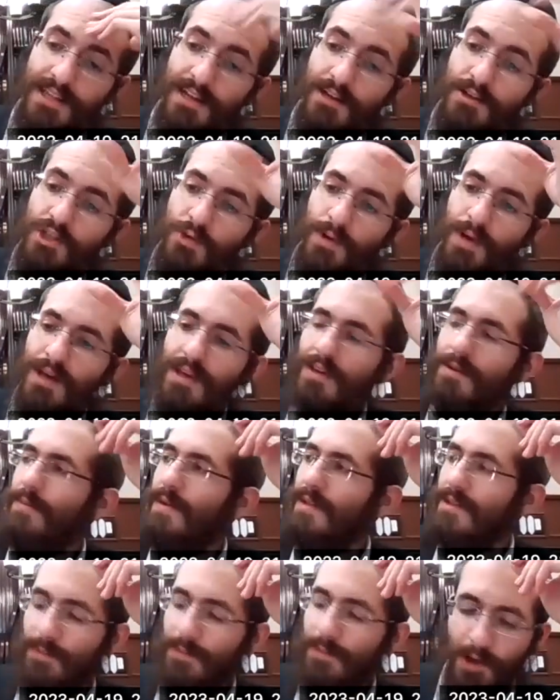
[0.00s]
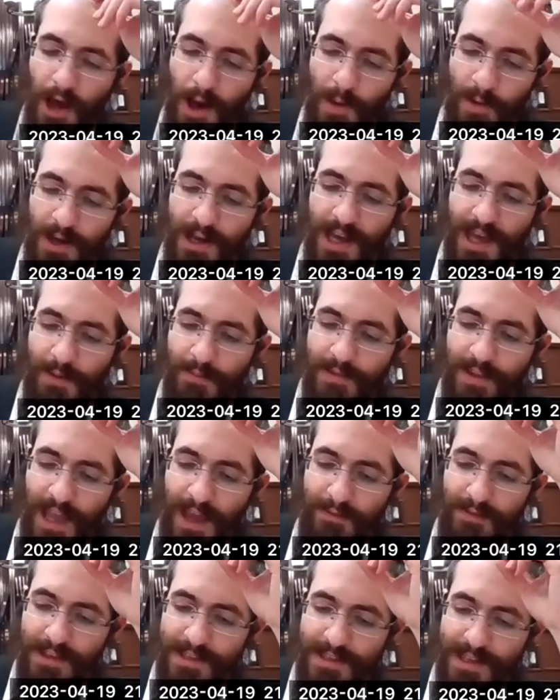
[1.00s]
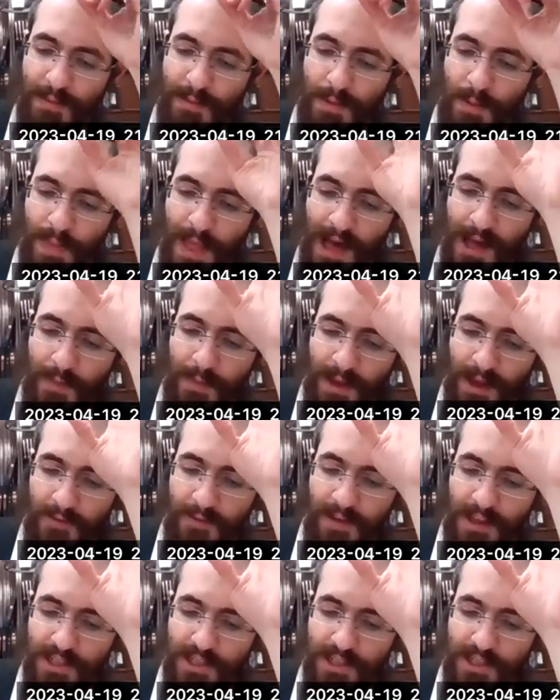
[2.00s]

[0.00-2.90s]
It's a little tricky, but the Makoma came table is a pack of